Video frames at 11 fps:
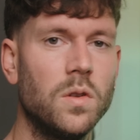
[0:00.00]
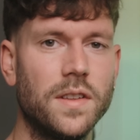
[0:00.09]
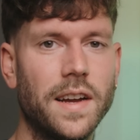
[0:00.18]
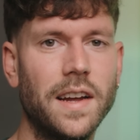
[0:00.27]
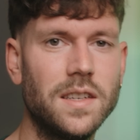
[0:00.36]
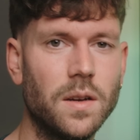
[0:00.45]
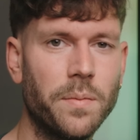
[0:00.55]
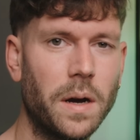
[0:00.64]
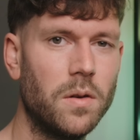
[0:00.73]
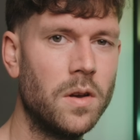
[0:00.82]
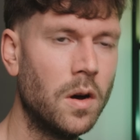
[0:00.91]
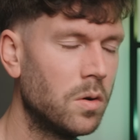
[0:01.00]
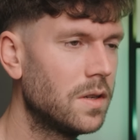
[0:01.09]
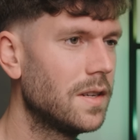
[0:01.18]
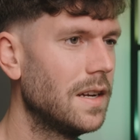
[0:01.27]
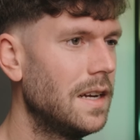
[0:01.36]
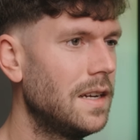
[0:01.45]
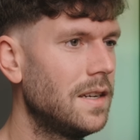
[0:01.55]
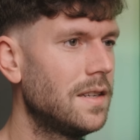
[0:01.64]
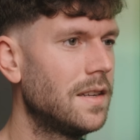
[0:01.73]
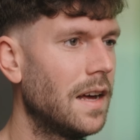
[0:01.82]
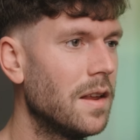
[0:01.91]
cool thing is about nodes
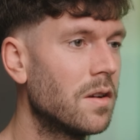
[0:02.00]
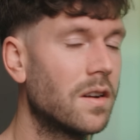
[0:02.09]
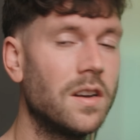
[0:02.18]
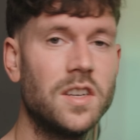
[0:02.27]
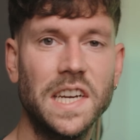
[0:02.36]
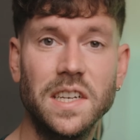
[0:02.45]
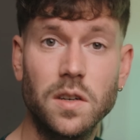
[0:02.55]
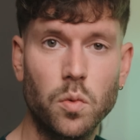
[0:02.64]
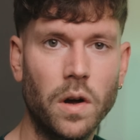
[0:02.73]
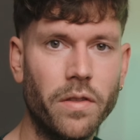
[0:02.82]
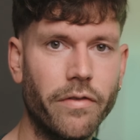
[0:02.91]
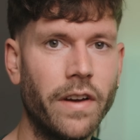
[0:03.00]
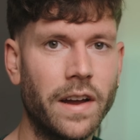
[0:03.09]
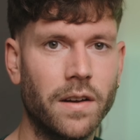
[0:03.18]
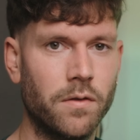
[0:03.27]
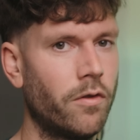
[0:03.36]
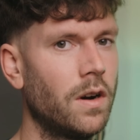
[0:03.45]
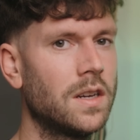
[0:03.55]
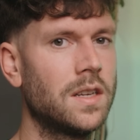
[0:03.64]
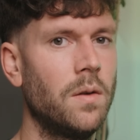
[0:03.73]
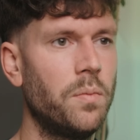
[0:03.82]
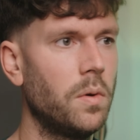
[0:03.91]
is that you can change one thing. For
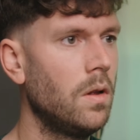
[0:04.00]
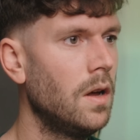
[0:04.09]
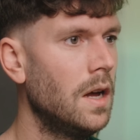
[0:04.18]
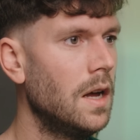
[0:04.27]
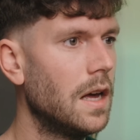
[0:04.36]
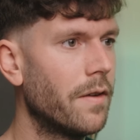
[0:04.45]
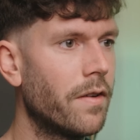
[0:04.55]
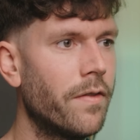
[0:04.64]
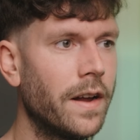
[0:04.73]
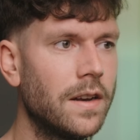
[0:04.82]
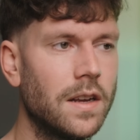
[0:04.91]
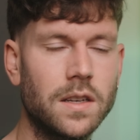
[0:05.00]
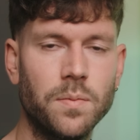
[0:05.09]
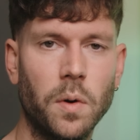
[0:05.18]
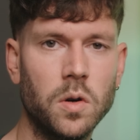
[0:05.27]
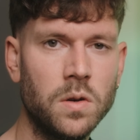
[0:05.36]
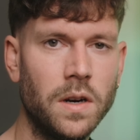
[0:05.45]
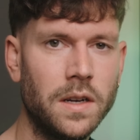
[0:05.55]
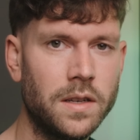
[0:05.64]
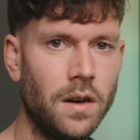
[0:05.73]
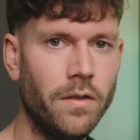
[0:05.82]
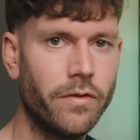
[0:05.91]
example, if you think the exposure
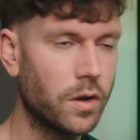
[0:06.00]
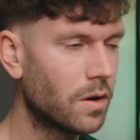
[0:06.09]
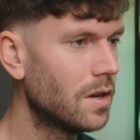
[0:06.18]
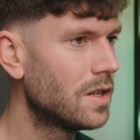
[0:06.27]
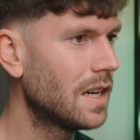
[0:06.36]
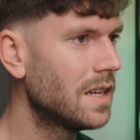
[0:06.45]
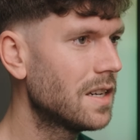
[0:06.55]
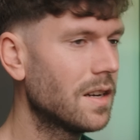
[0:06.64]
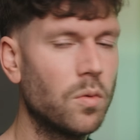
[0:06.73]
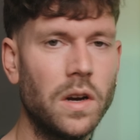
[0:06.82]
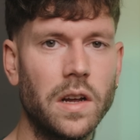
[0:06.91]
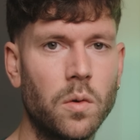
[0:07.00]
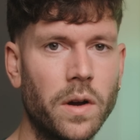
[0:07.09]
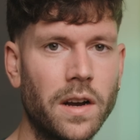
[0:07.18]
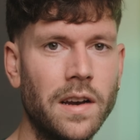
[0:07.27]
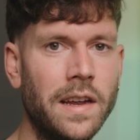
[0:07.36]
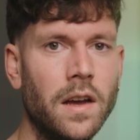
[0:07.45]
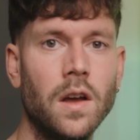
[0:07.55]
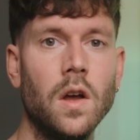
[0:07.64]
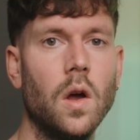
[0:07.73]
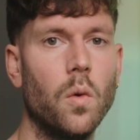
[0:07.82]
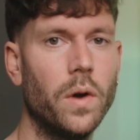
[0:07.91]
is off, you can change that really quickly
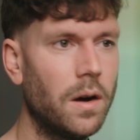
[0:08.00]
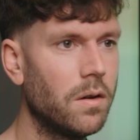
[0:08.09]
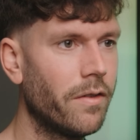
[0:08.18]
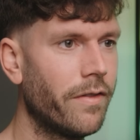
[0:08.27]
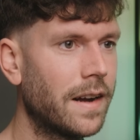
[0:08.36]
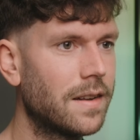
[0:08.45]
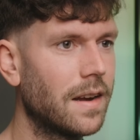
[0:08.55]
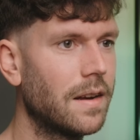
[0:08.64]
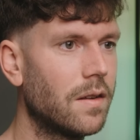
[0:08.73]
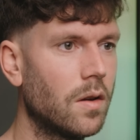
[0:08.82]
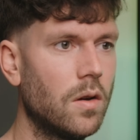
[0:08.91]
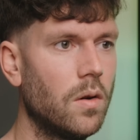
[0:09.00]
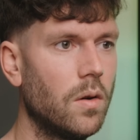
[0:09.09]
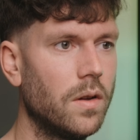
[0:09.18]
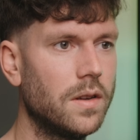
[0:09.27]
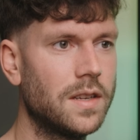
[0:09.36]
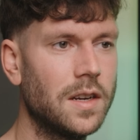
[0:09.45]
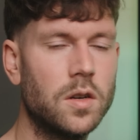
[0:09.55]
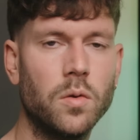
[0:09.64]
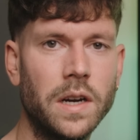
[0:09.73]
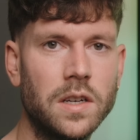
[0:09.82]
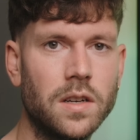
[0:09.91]
without affecting the
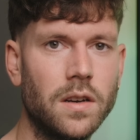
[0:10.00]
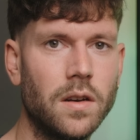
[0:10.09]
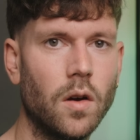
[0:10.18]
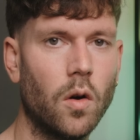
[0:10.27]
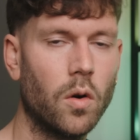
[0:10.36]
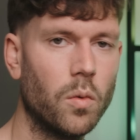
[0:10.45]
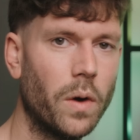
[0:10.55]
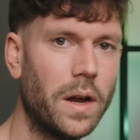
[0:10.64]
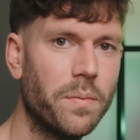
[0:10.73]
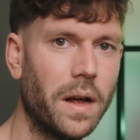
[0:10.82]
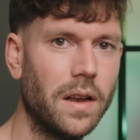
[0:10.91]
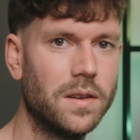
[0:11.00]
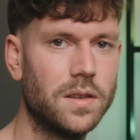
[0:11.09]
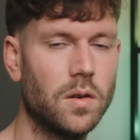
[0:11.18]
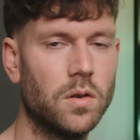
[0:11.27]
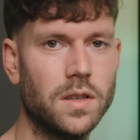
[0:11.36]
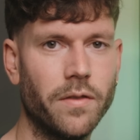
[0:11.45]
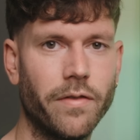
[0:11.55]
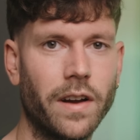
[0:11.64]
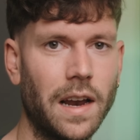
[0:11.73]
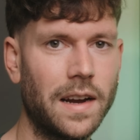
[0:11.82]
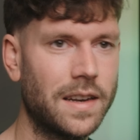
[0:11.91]
saturation or white balance or
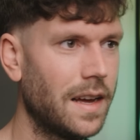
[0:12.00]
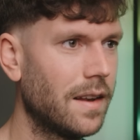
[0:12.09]
something like